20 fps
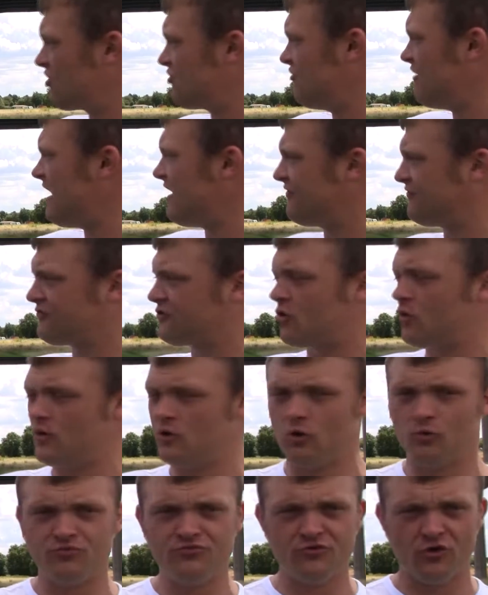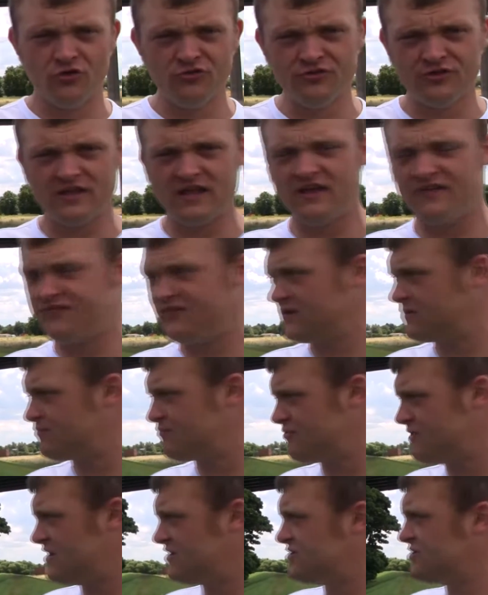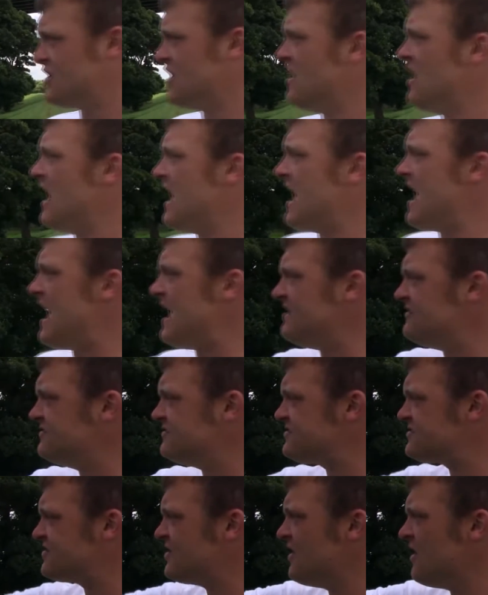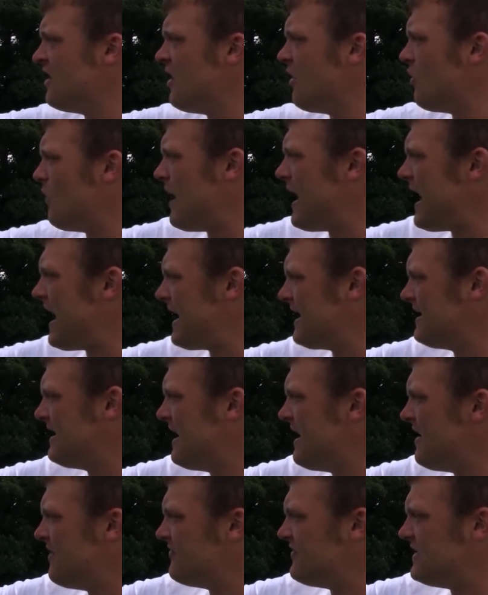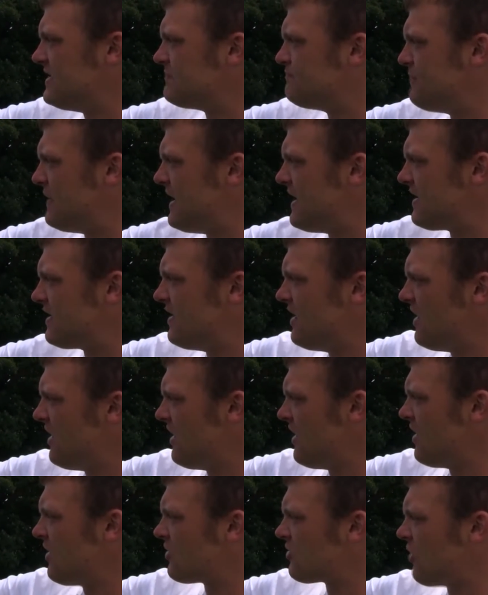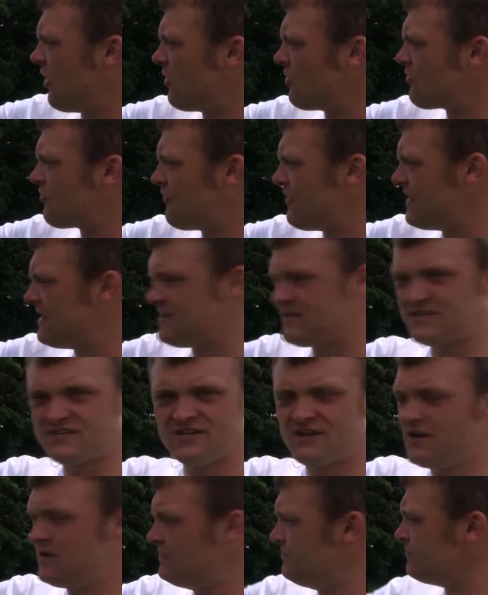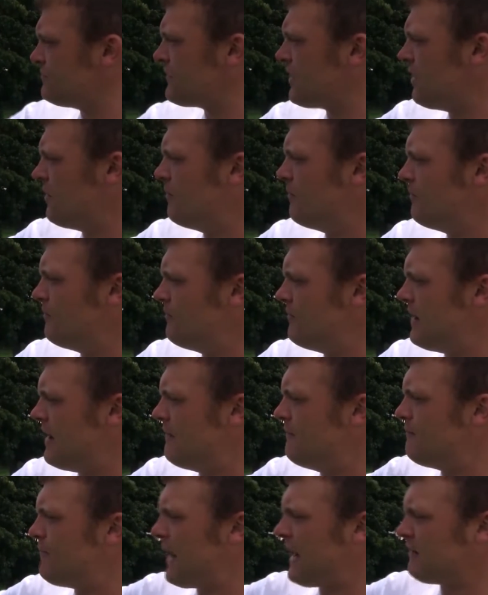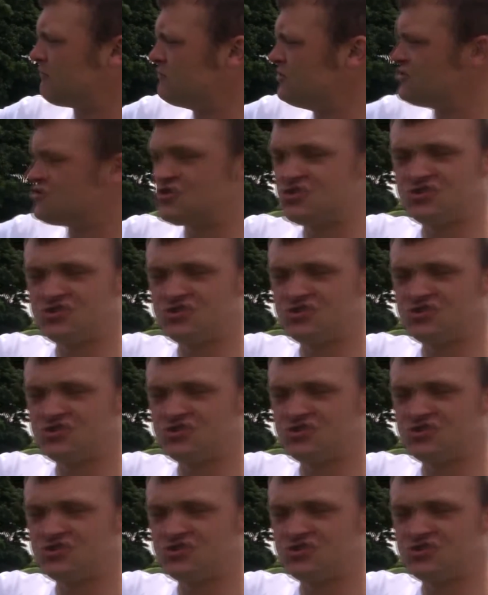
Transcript: of craft going up underneath this bridge. Hence why these big concrete embankment